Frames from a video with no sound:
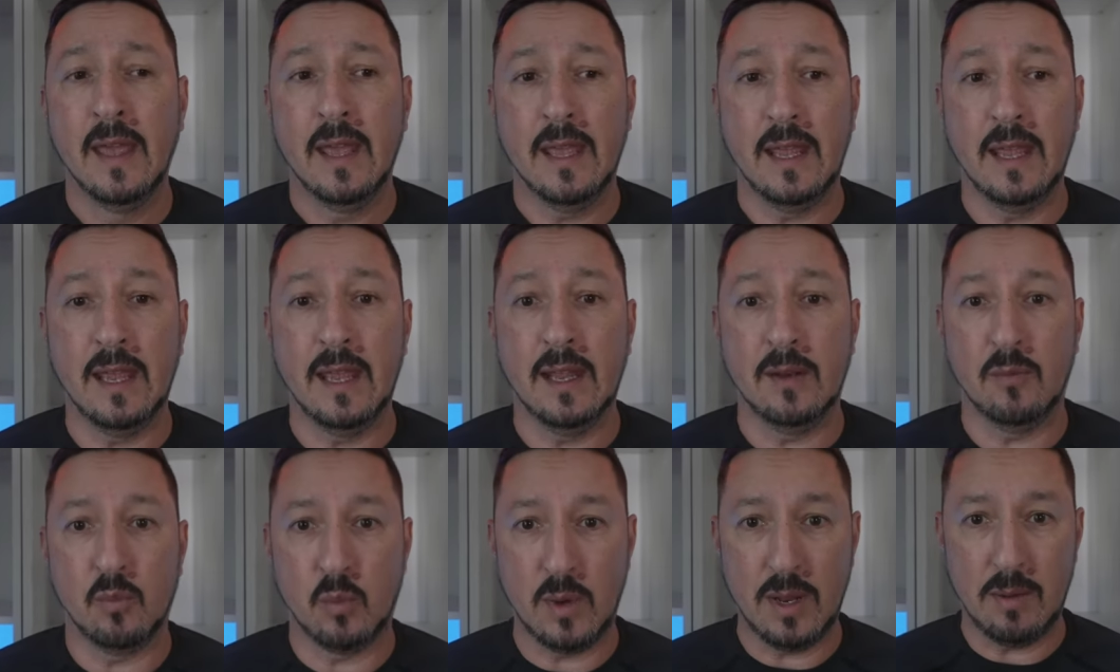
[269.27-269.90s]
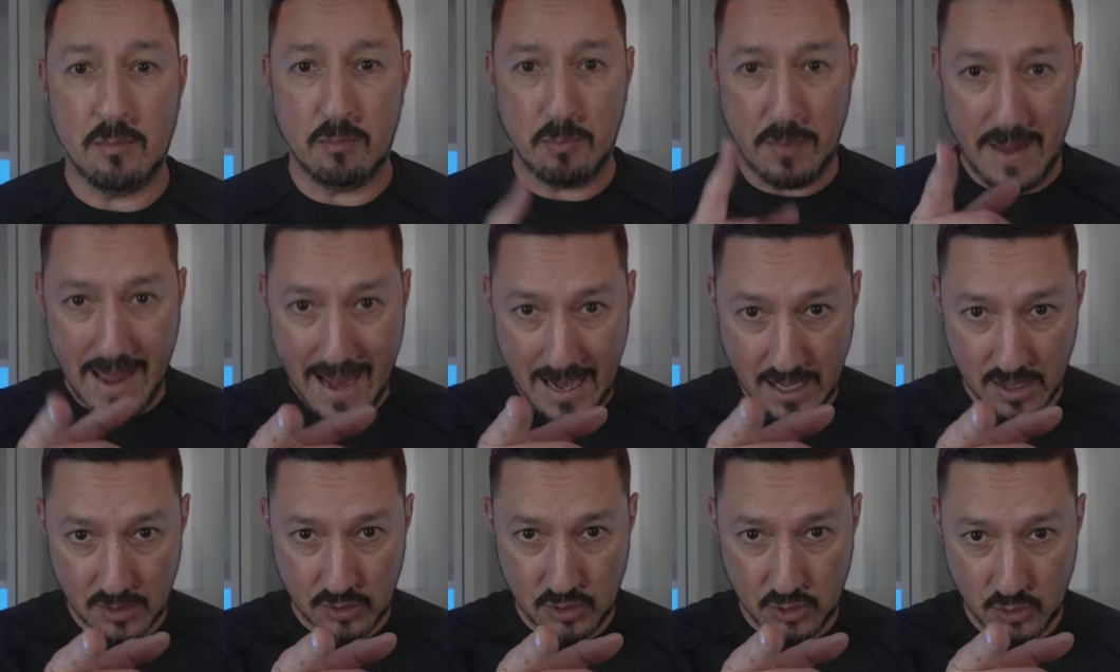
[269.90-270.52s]
and went
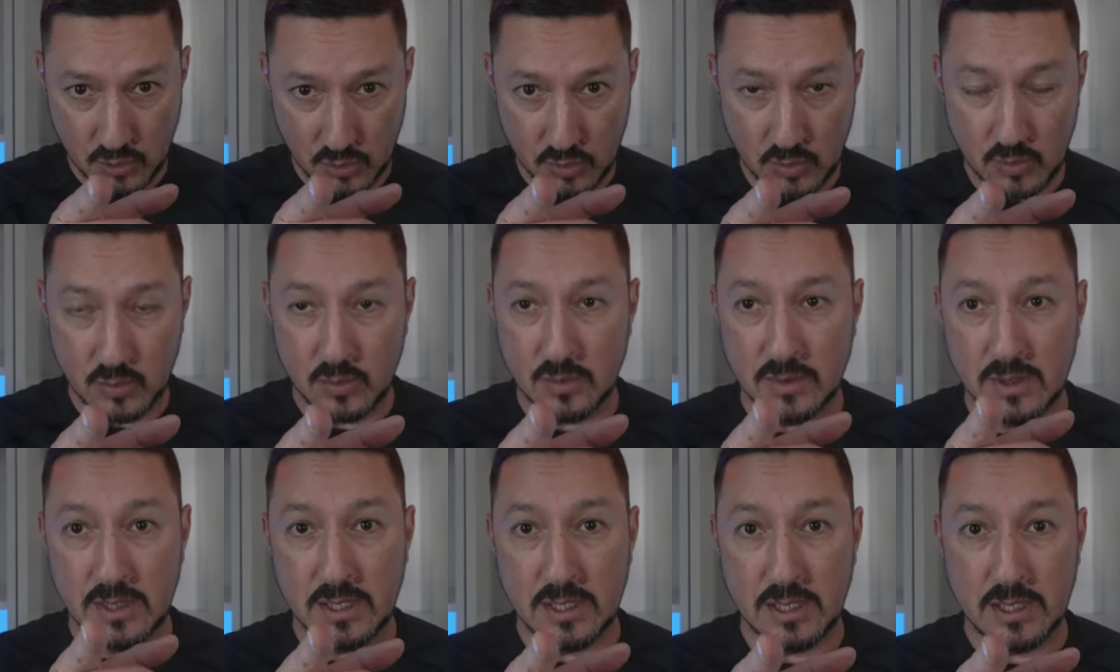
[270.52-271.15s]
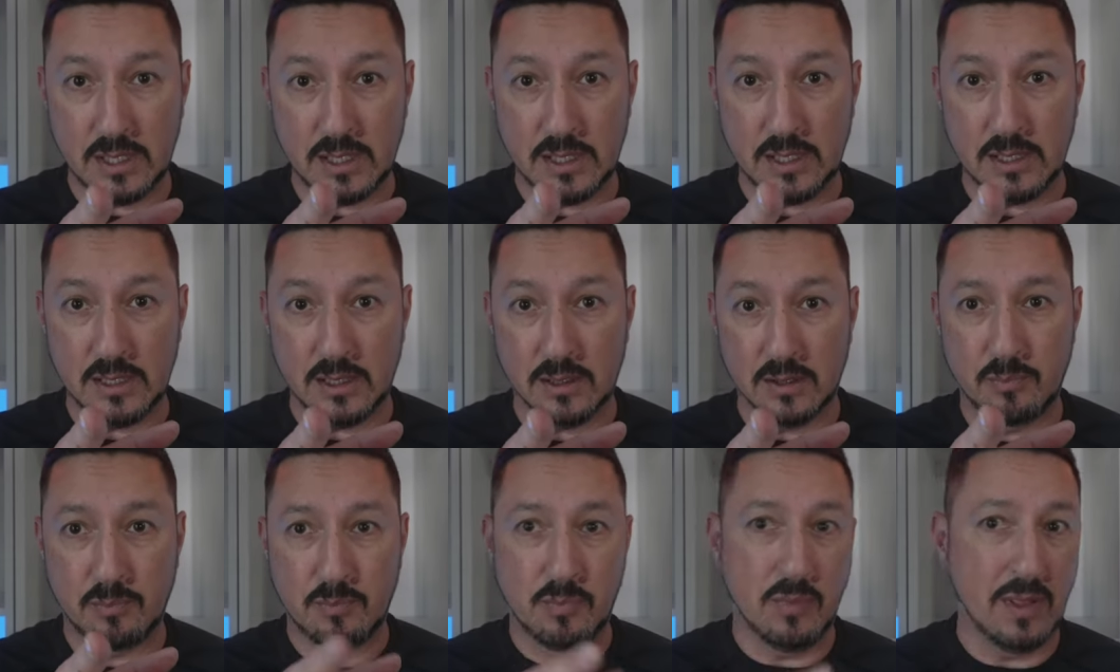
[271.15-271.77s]
back to the
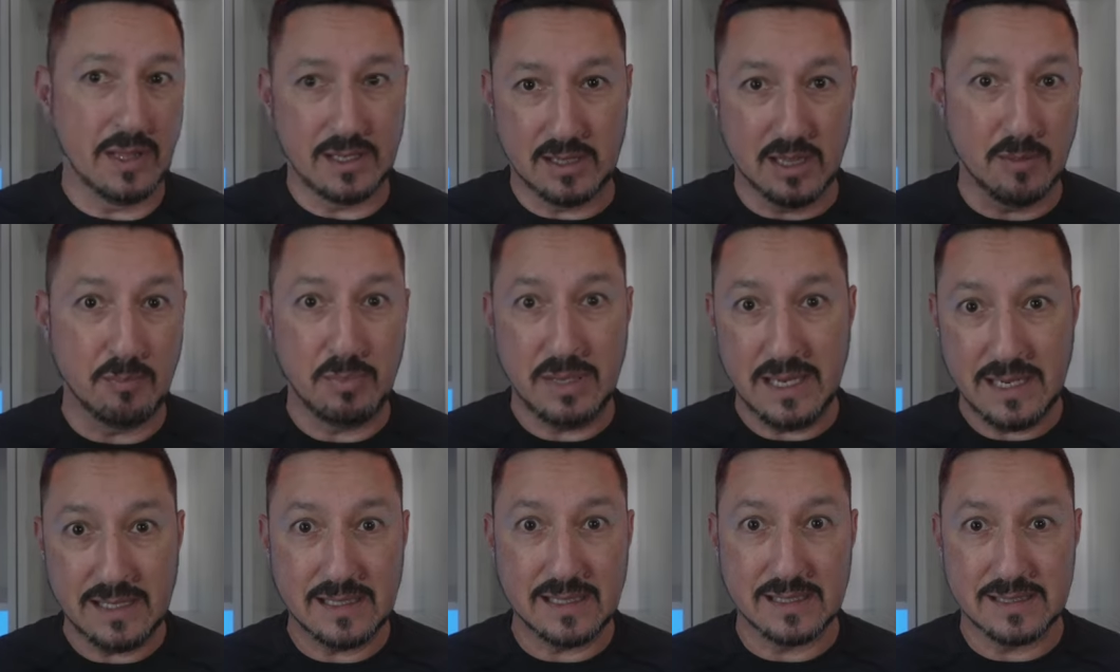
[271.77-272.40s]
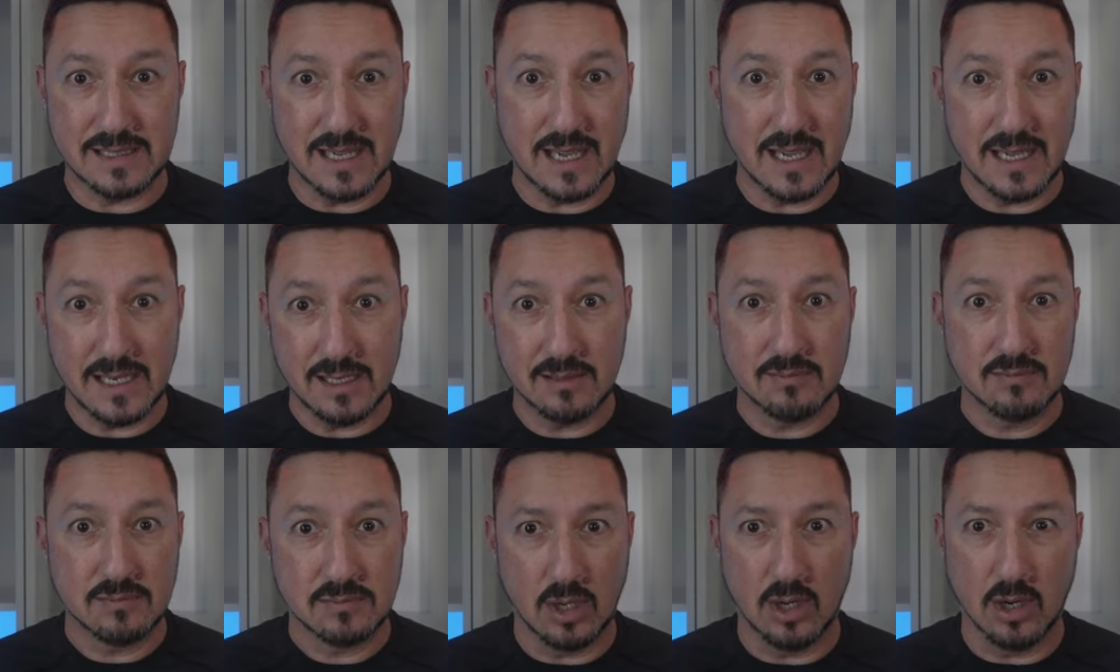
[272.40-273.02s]
like the peak
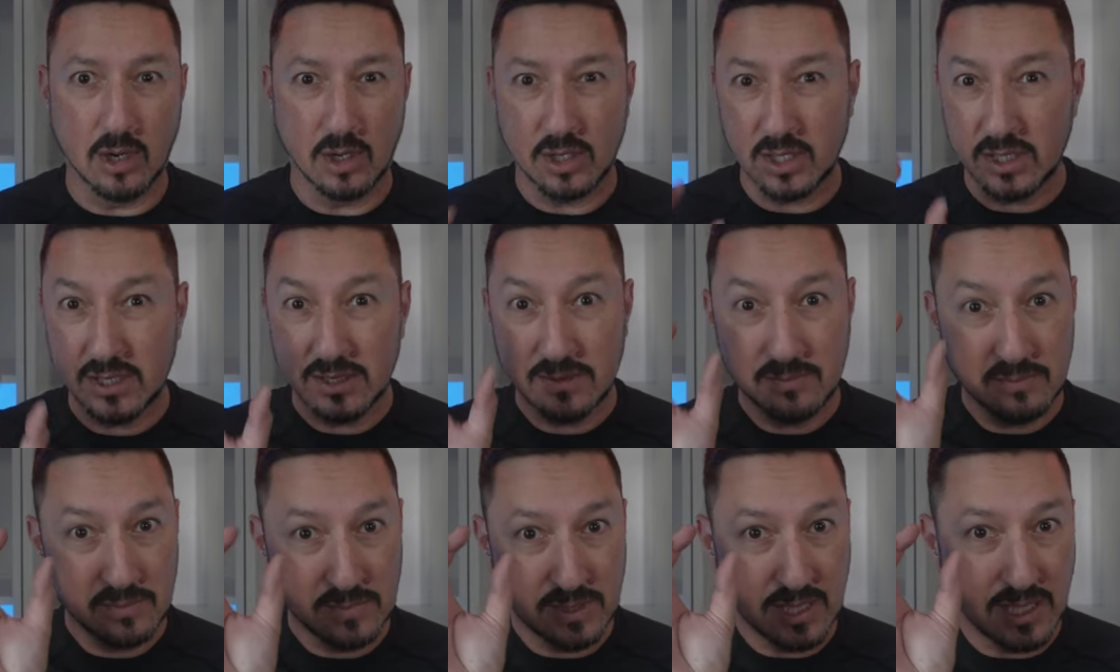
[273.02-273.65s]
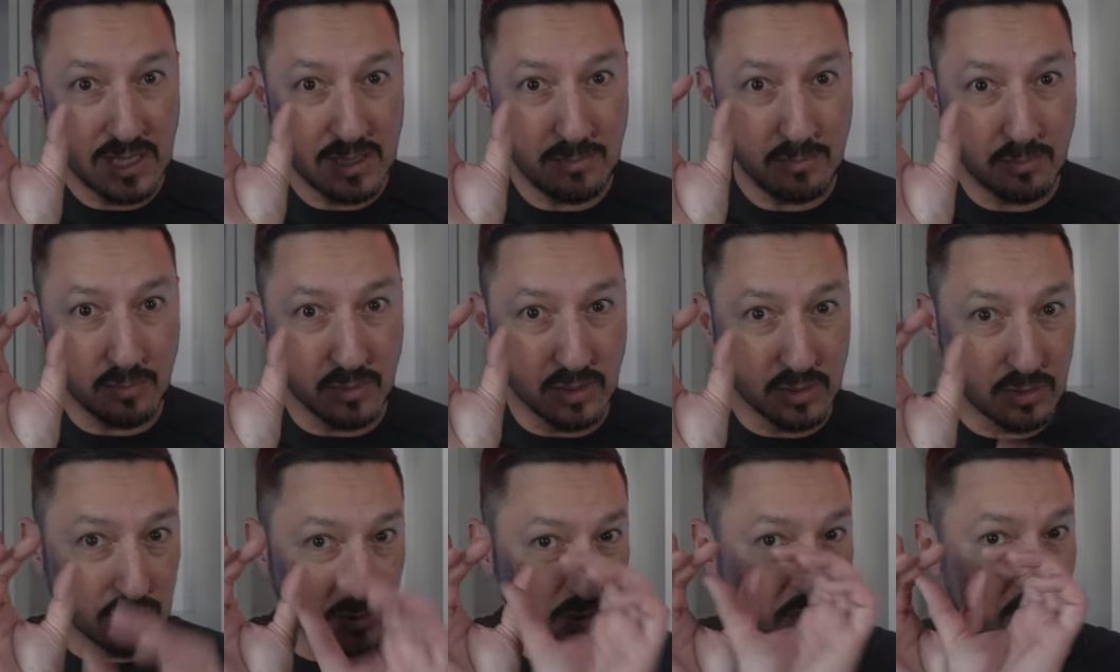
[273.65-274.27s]
design ARCA type
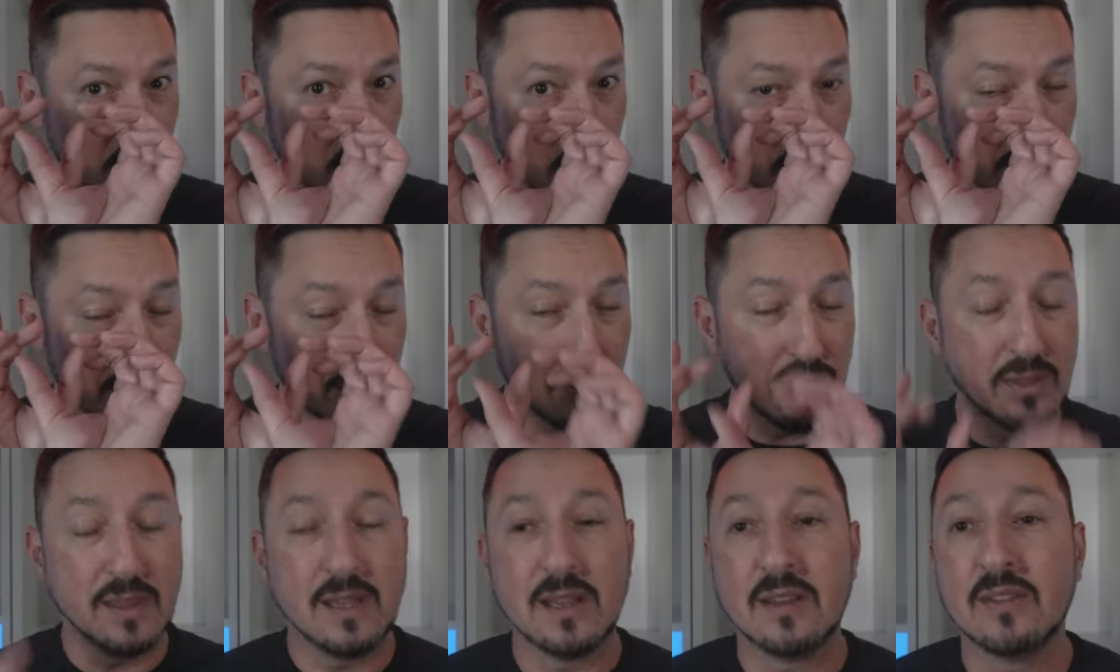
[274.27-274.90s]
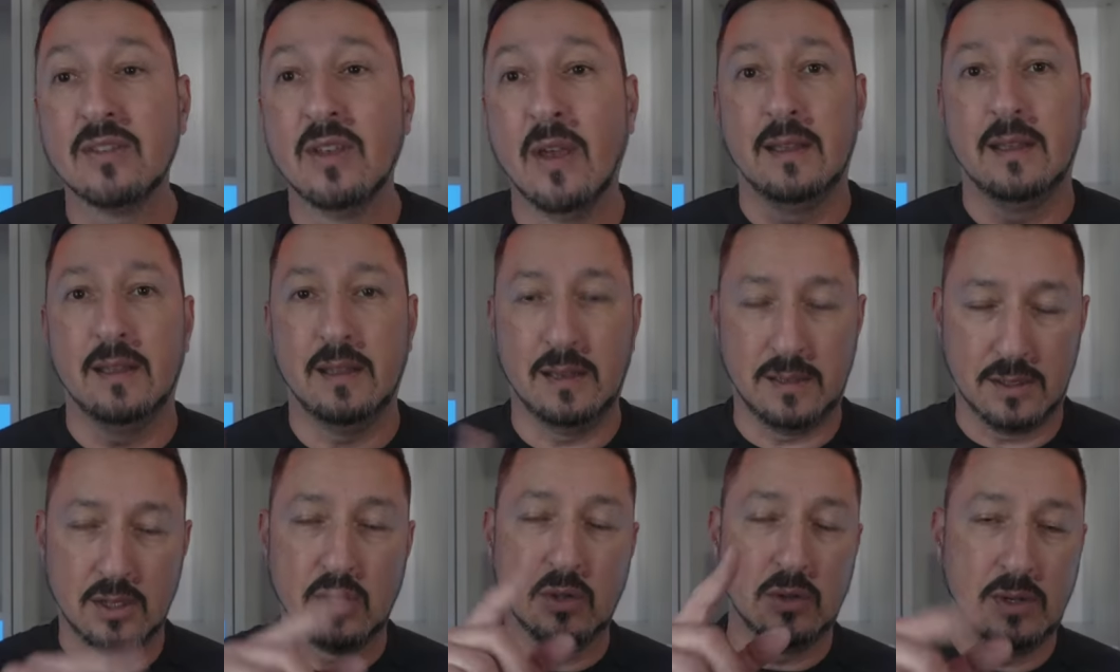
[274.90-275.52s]
little square things,
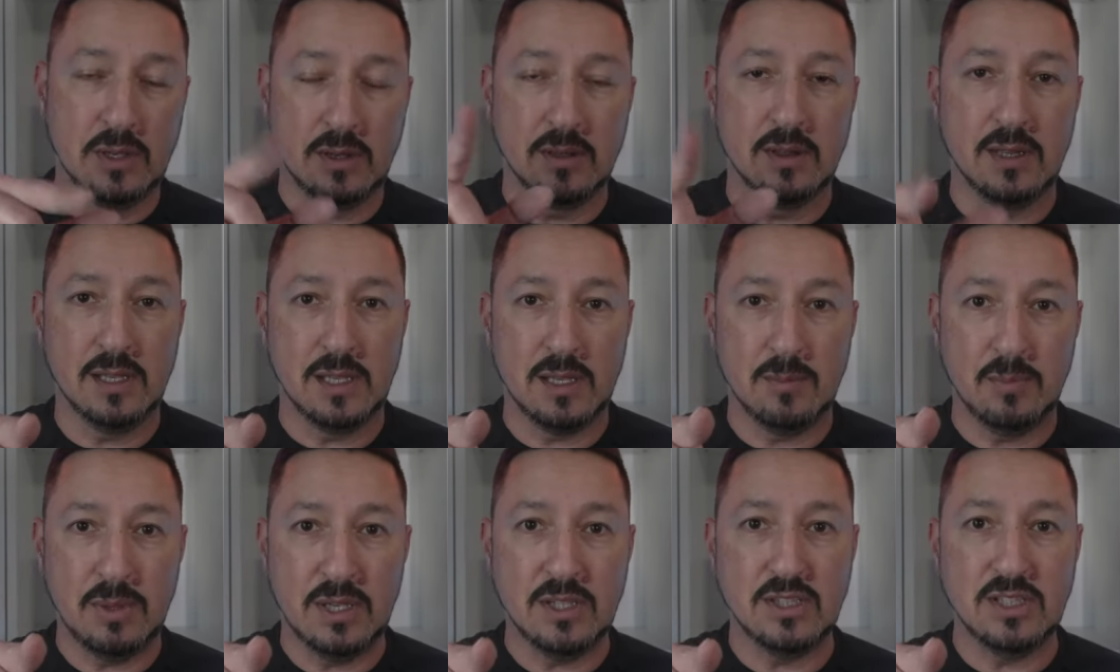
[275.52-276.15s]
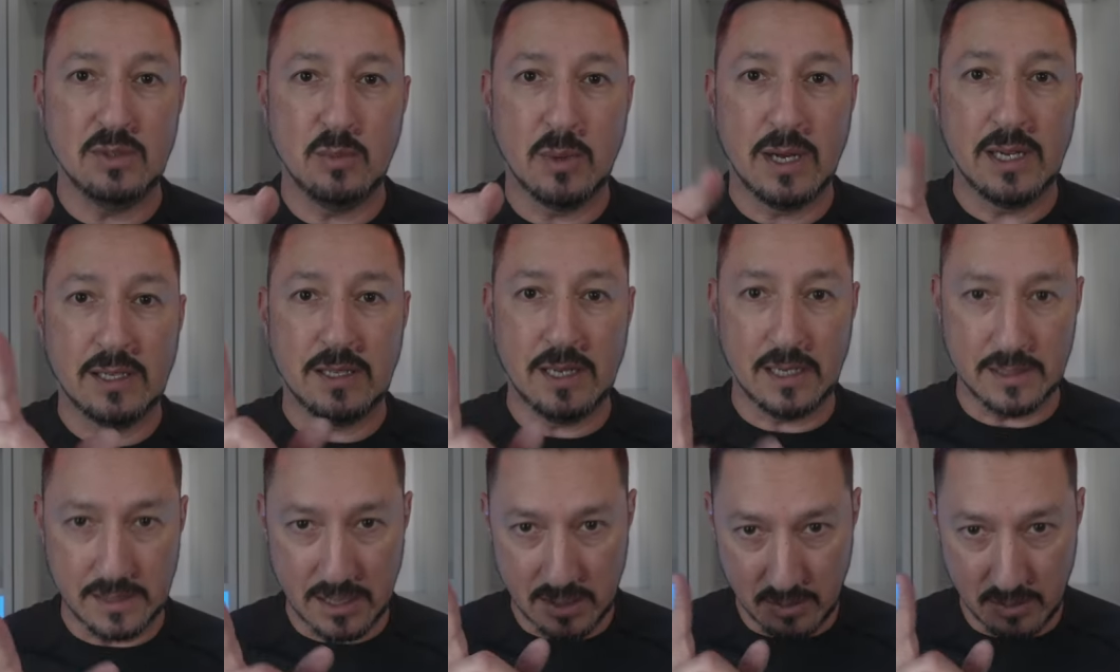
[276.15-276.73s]
including the PGY Tech.